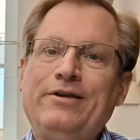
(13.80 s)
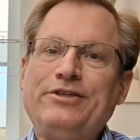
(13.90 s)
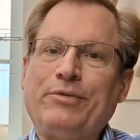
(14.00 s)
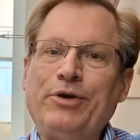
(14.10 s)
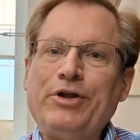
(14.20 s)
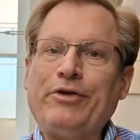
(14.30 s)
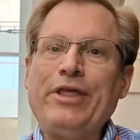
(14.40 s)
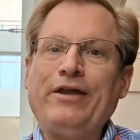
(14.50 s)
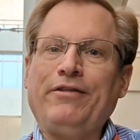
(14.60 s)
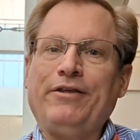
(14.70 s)
So we're nearing the
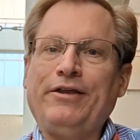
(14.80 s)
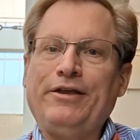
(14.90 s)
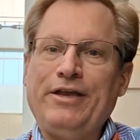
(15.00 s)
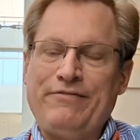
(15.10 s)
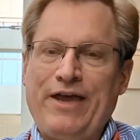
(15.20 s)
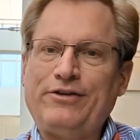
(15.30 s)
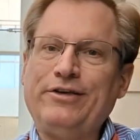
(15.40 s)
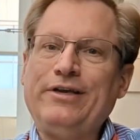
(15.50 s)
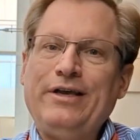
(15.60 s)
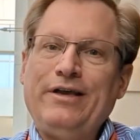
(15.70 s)
end of the event,
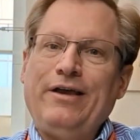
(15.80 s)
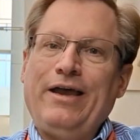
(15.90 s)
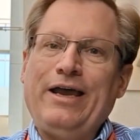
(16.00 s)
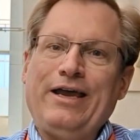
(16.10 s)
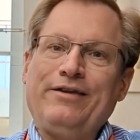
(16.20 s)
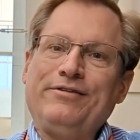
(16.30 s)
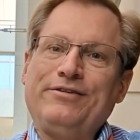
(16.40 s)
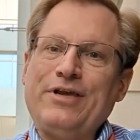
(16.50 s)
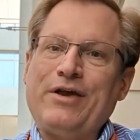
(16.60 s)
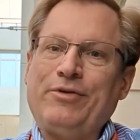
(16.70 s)
and
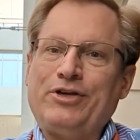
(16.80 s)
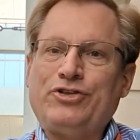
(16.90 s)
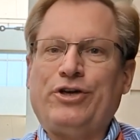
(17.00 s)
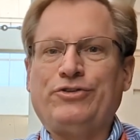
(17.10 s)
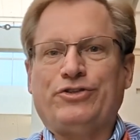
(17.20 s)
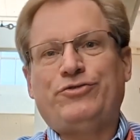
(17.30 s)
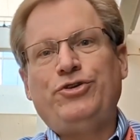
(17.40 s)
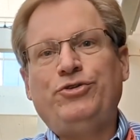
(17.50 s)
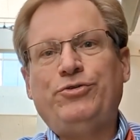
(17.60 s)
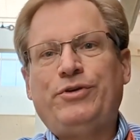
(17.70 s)
I want to share just
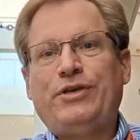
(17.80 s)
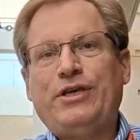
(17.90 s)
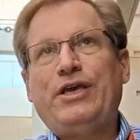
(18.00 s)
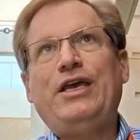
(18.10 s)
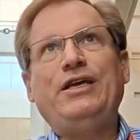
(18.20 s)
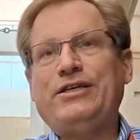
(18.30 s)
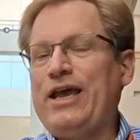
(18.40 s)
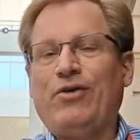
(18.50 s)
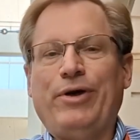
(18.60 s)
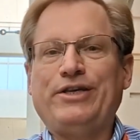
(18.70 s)
two key
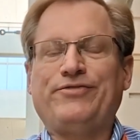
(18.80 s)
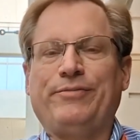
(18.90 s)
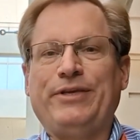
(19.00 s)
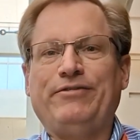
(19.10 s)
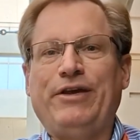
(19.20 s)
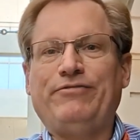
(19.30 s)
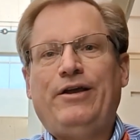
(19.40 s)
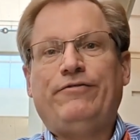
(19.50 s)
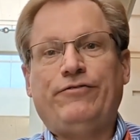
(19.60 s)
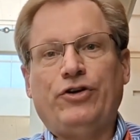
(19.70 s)
takeaways from the event.
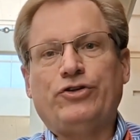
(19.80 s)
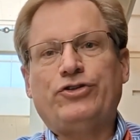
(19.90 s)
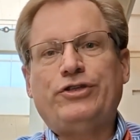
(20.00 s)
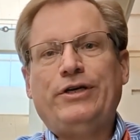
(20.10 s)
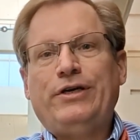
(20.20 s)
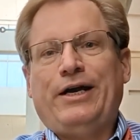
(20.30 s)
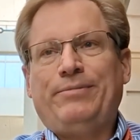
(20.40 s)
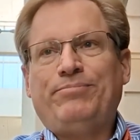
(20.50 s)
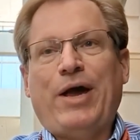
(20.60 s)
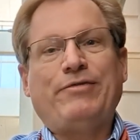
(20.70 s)
First,
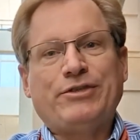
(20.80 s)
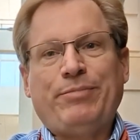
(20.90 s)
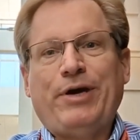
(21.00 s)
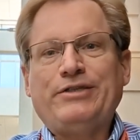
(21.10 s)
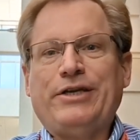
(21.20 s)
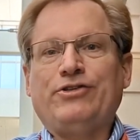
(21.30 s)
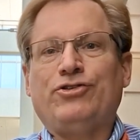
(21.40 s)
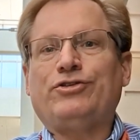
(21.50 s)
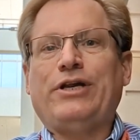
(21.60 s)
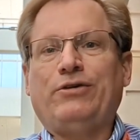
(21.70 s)
I, I was surprised at
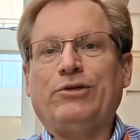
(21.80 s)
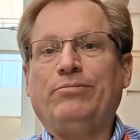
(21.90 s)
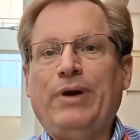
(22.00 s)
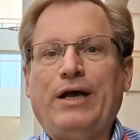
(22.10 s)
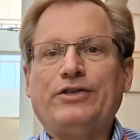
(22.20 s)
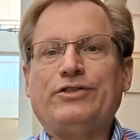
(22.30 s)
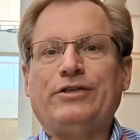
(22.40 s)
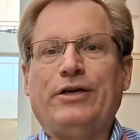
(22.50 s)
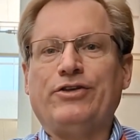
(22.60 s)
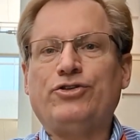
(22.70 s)
just how robust
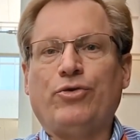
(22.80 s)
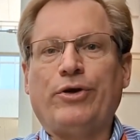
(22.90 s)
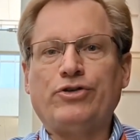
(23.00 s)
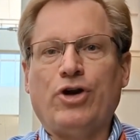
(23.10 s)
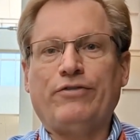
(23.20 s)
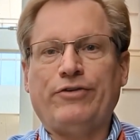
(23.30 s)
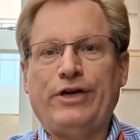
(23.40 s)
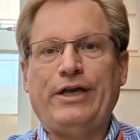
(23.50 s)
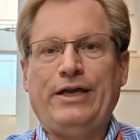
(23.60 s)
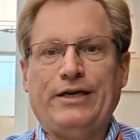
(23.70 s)
the storage
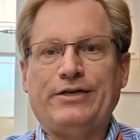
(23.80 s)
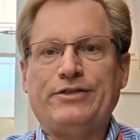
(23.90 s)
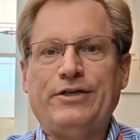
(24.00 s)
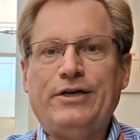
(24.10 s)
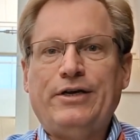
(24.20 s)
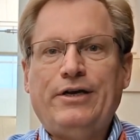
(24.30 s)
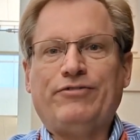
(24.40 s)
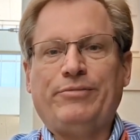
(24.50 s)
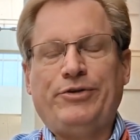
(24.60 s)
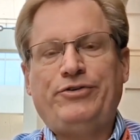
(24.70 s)
offering is
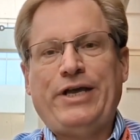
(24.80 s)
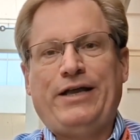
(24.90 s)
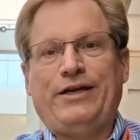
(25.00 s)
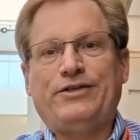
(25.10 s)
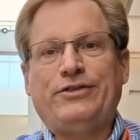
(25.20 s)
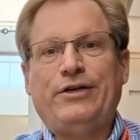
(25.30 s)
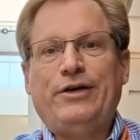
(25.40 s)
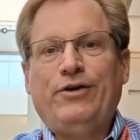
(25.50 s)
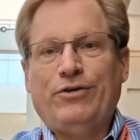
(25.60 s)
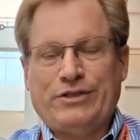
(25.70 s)
from Nutanix.
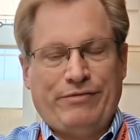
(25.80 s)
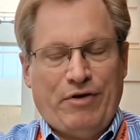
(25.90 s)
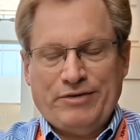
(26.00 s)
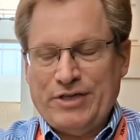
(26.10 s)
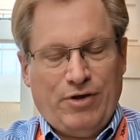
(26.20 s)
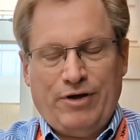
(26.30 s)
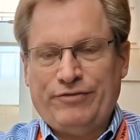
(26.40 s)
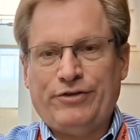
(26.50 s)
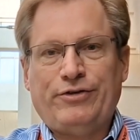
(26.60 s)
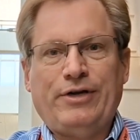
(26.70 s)
Of course, they've always
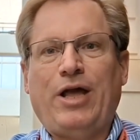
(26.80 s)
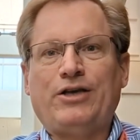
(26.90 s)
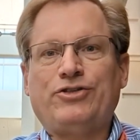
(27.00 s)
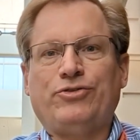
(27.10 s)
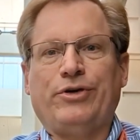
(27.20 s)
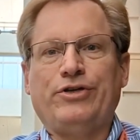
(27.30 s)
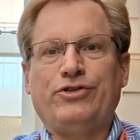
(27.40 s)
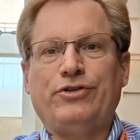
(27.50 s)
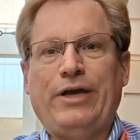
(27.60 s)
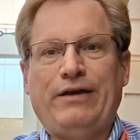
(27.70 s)
offered block
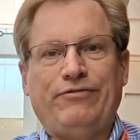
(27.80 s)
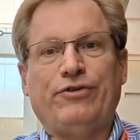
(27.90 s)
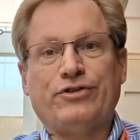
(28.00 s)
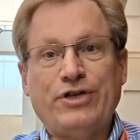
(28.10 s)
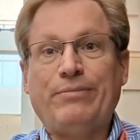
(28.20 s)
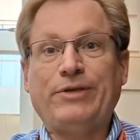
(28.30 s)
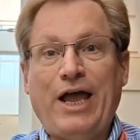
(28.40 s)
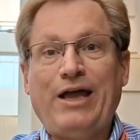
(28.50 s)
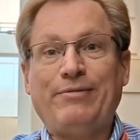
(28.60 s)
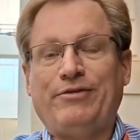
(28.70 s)
storage and for some
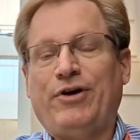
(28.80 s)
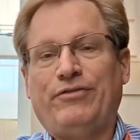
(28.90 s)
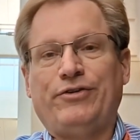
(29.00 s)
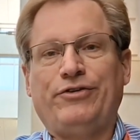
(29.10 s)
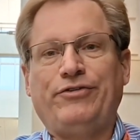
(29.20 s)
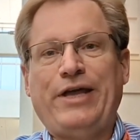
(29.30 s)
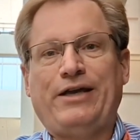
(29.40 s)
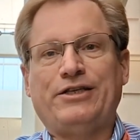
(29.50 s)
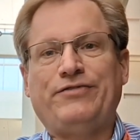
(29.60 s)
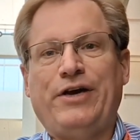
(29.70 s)
time have offered
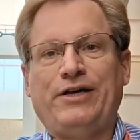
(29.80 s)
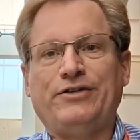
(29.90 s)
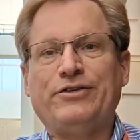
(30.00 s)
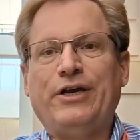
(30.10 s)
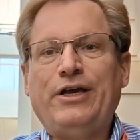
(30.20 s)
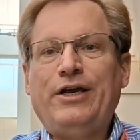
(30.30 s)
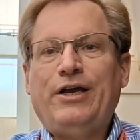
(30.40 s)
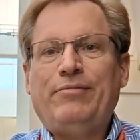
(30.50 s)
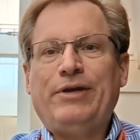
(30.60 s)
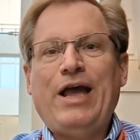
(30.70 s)
Nutanix files,
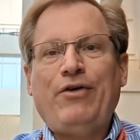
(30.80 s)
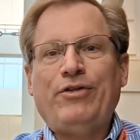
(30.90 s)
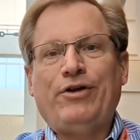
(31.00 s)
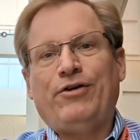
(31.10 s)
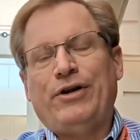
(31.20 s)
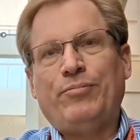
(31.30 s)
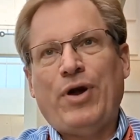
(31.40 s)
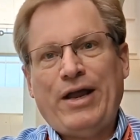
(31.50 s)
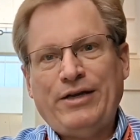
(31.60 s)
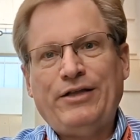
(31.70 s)
but now they're
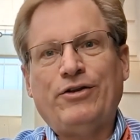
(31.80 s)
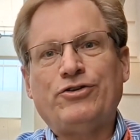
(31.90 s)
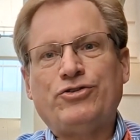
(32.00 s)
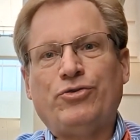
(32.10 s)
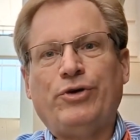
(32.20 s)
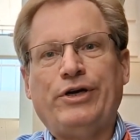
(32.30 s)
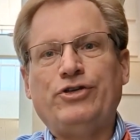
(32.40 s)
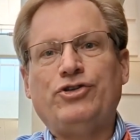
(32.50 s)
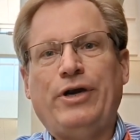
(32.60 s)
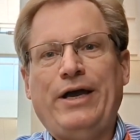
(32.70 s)
branding their
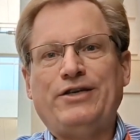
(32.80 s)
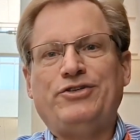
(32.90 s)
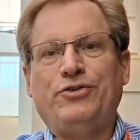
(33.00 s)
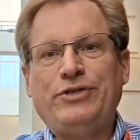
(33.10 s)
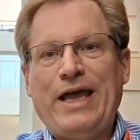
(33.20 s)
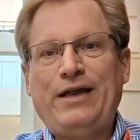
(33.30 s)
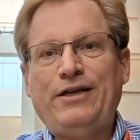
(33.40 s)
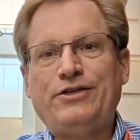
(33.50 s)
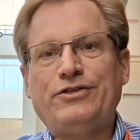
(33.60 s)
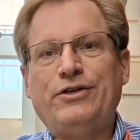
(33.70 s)
storage as
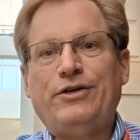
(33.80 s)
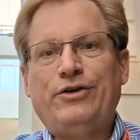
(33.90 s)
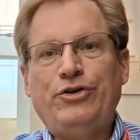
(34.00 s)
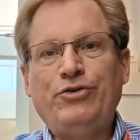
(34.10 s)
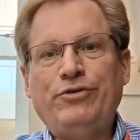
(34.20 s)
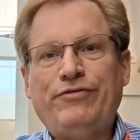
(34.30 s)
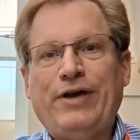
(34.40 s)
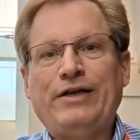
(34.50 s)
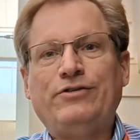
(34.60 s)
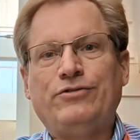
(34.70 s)
Nutanix
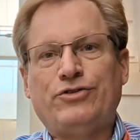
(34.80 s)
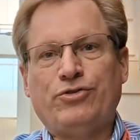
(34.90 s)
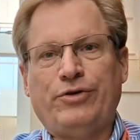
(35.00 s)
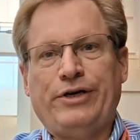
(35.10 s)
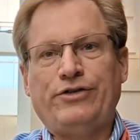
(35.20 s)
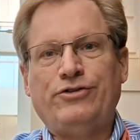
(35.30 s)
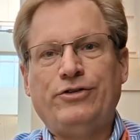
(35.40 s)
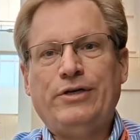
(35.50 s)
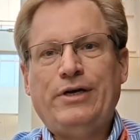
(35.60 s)
unified storage,